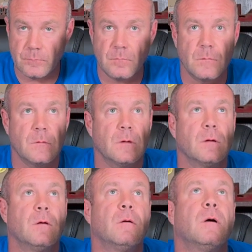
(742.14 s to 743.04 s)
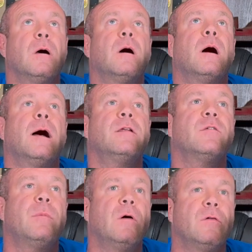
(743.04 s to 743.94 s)
I just posted on.
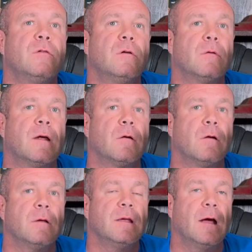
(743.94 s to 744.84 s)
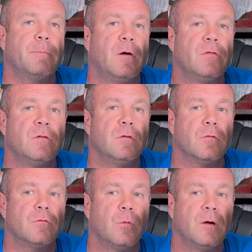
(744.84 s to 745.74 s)
I posted it on Twitter the other day.
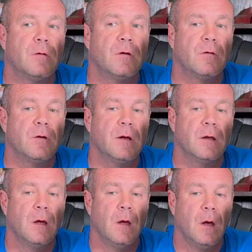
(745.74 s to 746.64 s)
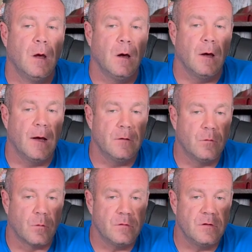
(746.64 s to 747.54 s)
Dorsey squatted
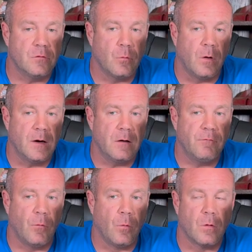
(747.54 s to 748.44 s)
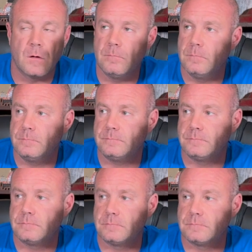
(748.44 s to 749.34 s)

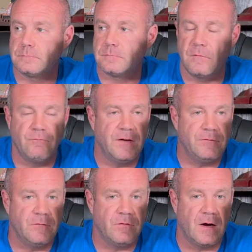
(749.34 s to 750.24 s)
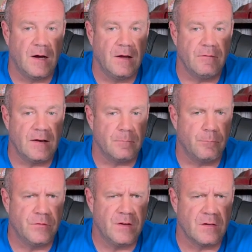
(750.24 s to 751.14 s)
455 at a 6'4",
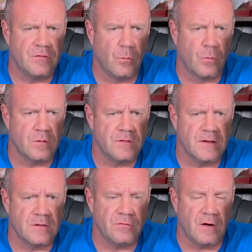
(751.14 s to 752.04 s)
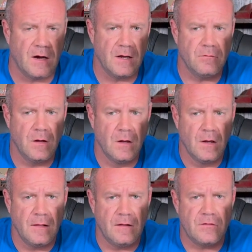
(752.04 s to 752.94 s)
6'5". And his next rep was like
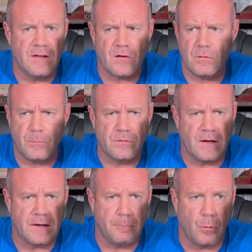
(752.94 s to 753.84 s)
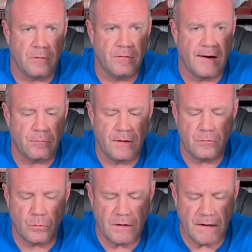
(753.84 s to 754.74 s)
in the 0.5 range. We're not staying.